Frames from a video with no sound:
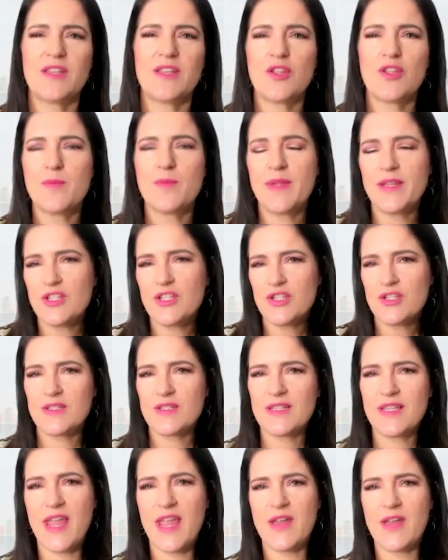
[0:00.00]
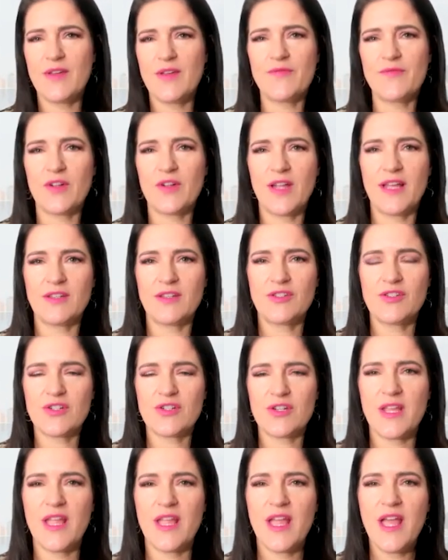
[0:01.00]
And you mentioned caring for
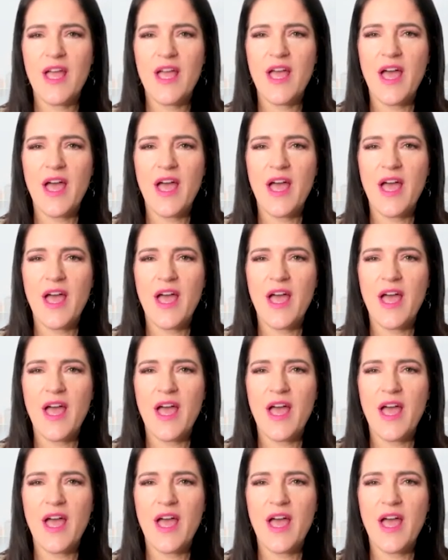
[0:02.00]
country.